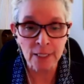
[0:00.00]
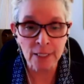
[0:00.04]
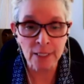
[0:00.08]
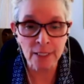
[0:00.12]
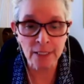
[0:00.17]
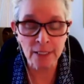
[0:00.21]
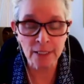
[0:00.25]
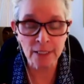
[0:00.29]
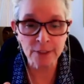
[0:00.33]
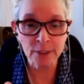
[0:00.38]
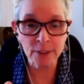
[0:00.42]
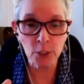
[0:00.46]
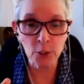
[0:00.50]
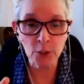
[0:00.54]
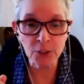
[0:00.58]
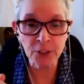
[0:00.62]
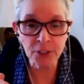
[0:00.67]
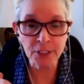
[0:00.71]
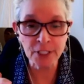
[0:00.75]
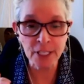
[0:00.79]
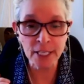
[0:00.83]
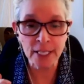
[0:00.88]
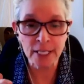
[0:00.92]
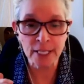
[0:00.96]
And
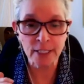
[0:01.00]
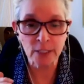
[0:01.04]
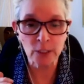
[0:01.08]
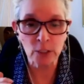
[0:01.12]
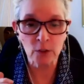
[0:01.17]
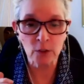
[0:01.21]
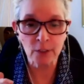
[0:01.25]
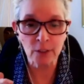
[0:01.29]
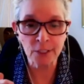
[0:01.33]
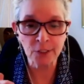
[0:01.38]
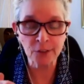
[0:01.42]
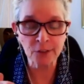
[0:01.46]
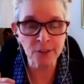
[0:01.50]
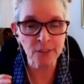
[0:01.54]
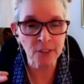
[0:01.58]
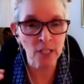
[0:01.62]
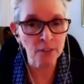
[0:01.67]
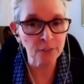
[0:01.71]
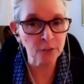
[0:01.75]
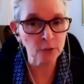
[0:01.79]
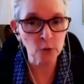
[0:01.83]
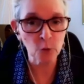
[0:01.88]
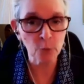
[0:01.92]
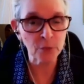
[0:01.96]
yet it's
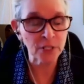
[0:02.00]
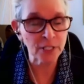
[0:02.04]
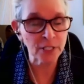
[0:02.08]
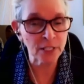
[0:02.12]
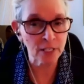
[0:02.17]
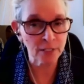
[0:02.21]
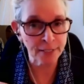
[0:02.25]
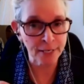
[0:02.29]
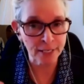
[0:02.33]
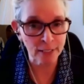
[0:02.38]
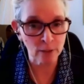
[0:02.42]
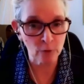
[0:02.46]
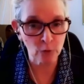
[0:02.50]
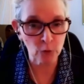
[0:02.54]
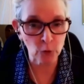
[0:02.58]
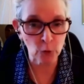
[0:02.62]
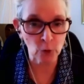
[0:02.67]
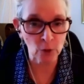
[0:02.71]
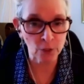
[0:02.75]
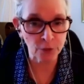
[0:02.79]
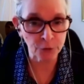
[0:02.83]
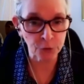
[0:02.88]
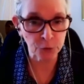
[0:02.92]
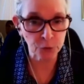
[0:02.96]
not something I ever
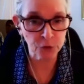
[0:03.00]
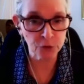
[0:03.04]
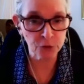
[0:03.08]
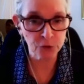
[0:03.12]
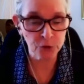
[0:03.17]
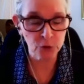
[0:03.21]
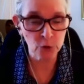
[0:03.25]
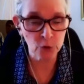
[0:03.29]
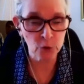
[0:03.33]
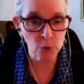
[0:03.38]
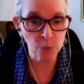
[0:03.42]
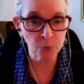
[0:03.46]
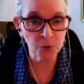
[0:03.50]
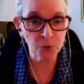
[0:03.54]
understood.